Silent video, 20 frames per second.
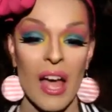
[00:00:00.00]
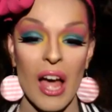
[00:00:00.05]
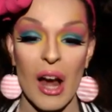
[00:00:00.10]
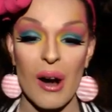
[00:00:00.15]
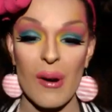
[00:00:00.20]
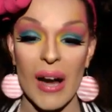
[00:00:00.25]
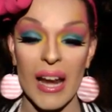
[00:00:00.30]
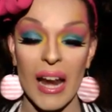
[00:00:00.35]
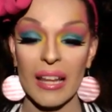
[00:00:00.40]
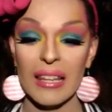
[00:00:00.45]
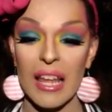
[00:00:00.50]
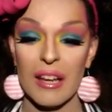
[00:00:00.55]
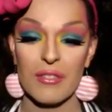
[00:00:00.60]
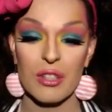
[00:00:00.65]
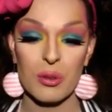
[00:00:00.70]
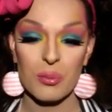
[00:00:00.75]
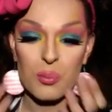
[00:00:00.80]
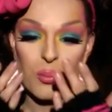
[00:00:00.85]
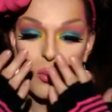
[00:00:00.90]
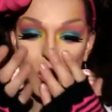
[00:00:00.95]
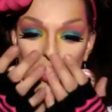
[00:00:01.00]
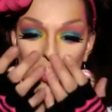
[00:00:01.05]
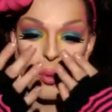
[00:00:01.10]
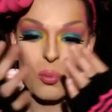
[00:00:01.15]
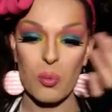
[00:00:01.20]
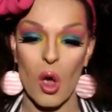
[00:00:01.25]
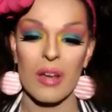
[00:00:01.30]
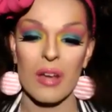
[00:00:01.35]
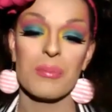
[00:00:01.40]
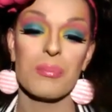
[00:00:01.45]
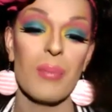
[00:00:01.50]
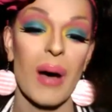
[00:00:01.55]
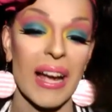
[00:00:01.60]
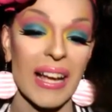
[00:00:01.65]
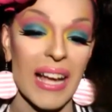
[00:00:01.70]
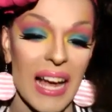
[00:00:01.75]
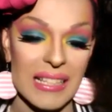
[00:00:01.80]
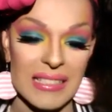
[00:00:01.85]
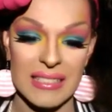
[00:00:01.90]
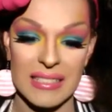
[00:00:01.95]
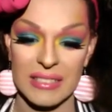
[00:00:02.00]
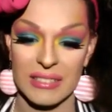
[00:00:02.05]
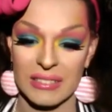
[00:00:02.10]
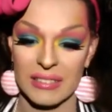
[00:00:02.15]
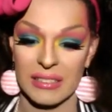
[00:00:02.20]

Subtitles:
All right, I love you. Bye, guys.